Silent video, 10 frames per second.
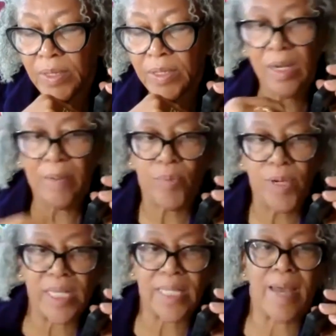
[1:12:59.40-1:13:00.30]
you know, I'm
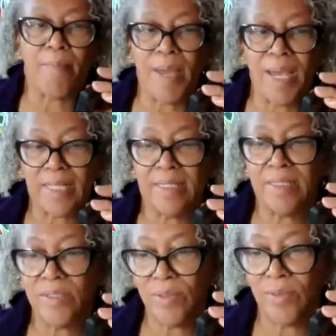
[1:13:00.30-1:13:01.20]
bringing that back
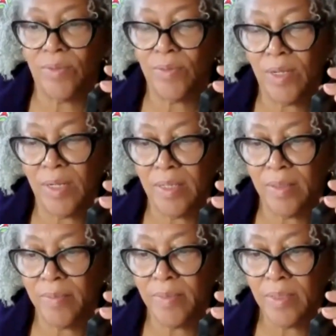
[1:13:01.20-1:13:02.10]
into,
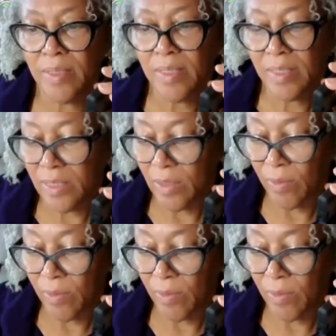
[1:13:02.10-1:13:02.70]
you